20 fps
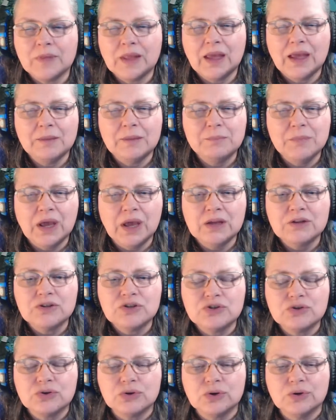I'm not
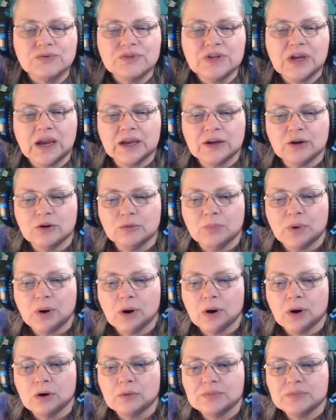sure if tiger
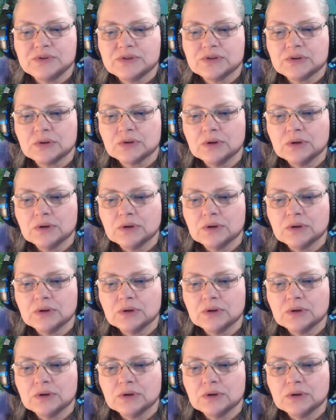barbs